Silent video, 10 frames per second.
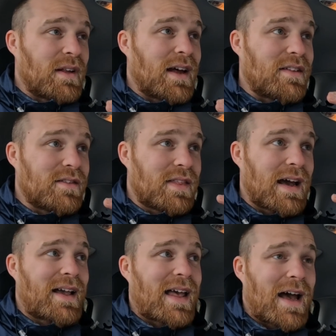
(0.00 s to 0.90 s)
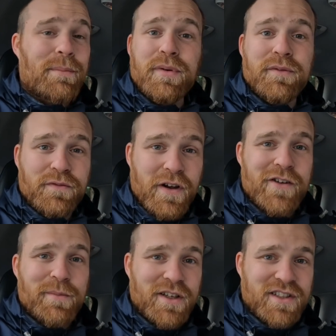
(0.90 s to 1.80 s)
and that cap
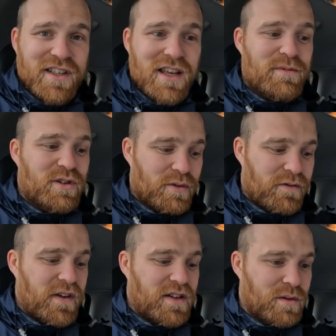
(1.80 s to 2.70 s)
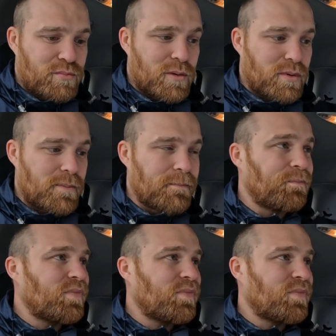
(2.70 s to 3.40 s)
very much seems to have fixed the problem.